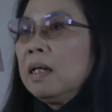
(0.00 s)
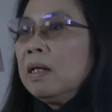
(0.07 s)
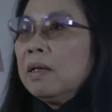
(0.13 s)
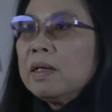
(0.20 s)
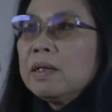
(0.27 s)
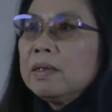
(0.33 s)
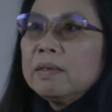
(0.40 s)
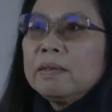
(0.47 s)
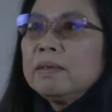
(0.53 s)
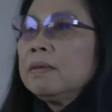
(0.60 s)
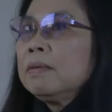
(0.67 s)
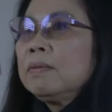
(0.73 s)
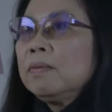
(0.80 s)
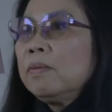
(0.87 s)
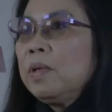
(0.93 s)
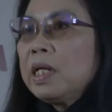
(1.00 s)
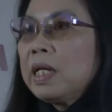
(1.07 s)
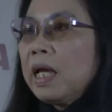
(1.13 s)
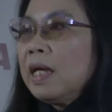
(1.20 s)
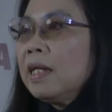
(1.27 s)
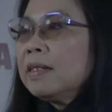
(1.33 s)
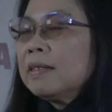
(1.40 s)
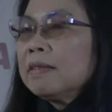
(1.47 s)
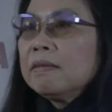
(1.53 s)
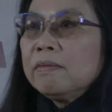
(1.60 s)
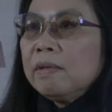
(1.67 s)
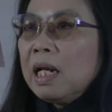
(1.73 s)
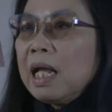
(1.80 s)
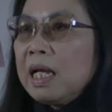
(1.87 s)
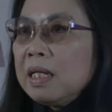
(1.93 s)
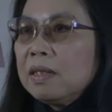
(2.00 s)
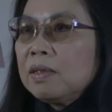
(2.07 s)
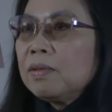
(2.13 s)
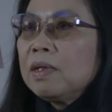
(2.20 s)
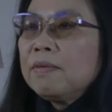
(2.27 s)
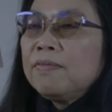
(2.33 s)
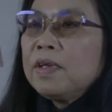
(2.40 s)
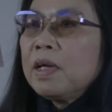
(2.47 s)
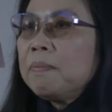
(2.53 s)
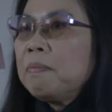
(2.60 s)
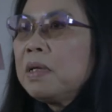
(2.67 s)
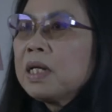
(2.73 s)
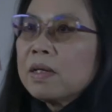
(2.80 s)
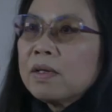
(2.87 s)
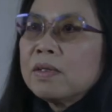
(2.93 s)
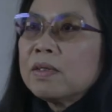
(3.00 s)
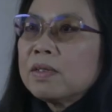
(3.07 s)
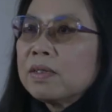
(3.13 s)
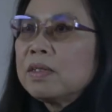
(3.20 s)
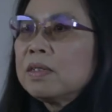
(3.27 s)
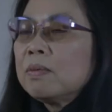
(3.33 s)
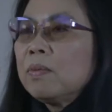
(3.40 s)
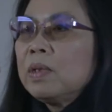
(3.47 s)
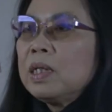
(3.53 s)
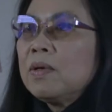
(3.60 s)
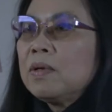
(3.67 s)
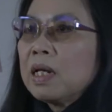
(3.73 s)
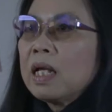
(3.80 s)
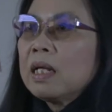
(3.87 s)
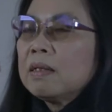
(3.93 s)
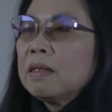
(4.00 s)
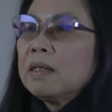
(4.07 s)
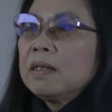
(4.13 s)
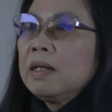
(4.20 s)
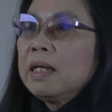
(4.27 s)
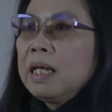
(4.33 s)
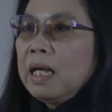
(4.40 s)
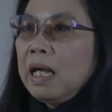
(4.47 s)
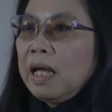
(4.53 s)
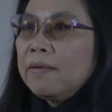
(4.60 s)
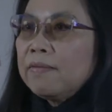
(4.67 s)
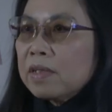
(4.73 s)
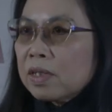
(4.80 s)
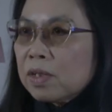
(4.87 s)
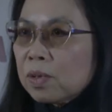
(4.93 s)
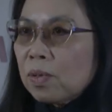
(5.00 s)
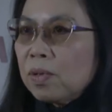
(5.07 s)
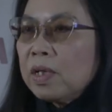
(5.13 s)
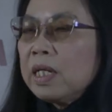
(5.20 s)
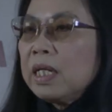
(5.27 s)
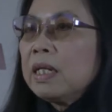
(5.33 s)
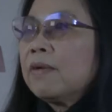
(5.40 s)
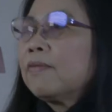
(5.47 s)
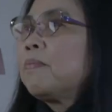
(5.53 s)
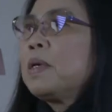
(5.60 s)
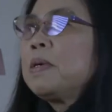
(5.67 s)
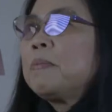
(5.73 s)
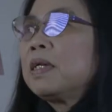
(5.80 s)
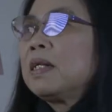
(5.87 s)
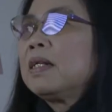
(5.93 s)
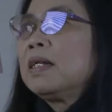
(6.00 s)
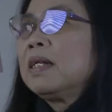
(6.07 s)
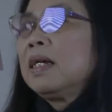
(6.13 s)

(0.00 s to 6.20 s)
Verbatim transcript: ah, uh, we can't relate to the film because we don't have the story of people.